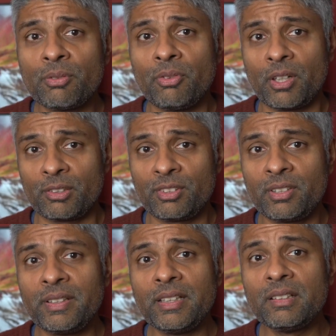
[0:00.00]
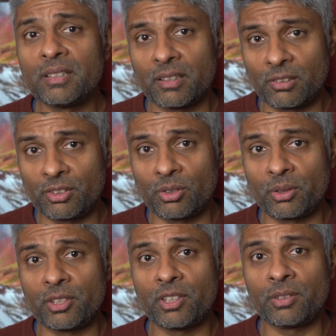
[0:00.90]
files to the internal
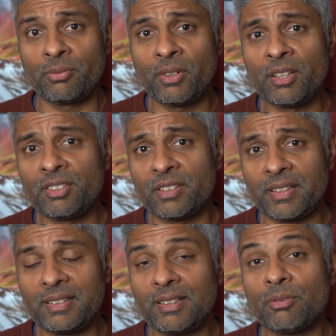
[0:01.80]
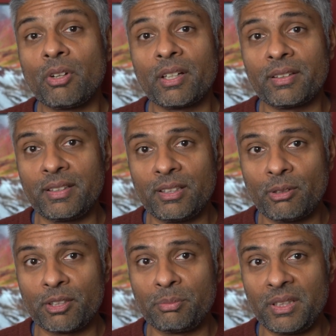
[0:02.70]
storage is fast and easy via the
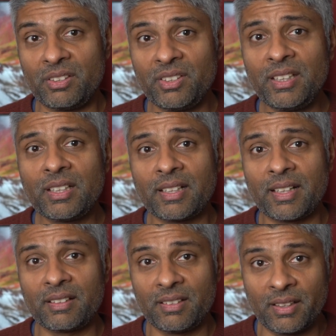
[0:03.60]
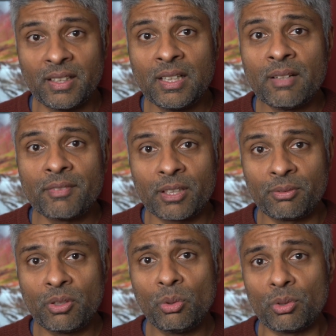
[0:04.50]
USB-C connector, and
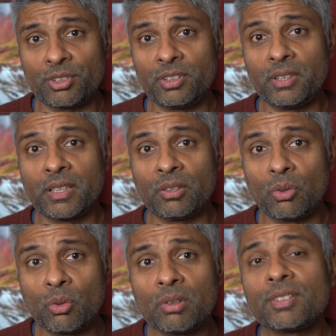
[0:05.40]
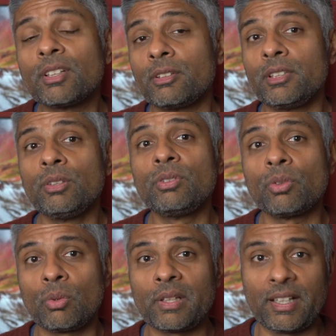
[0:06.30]
of course you can also use
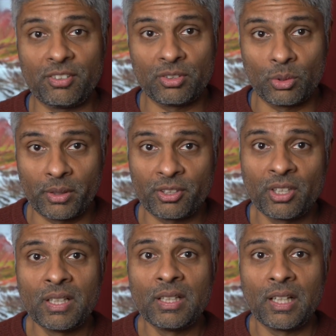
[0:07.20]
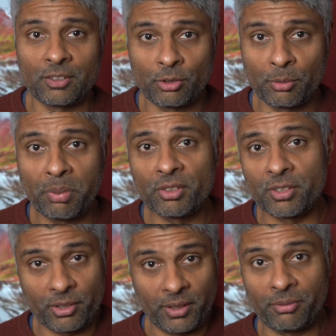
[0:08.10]
all that storage as a
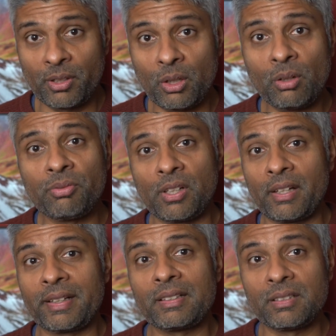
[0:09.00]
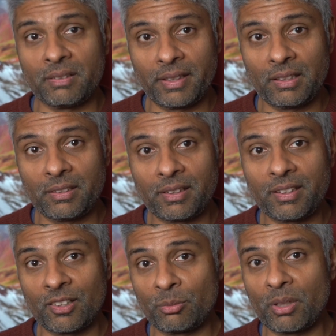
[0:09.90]
repository for offline Tidal and
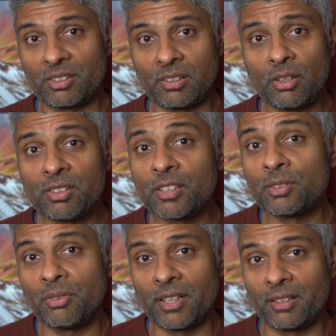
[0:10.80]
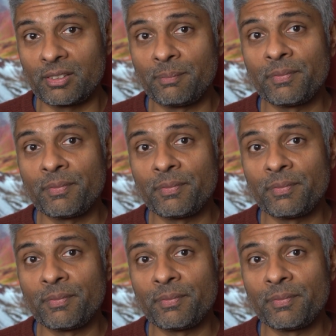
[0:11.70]
Qobuz lossless files.